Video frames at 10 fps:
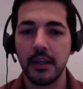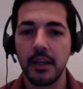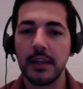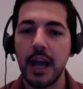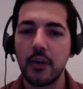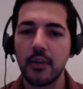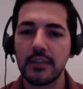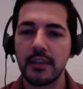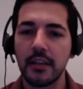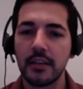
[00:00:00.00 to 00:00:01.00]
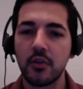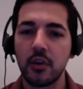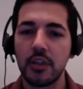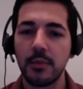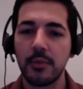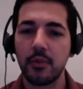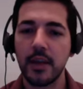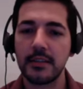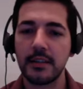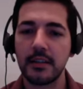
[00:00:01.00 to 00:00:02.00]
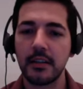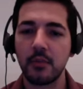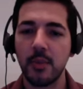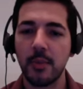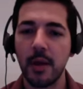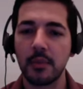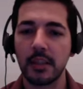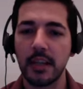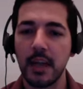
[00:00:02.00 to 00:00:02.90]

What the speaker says: Now his son is going to be president of the republic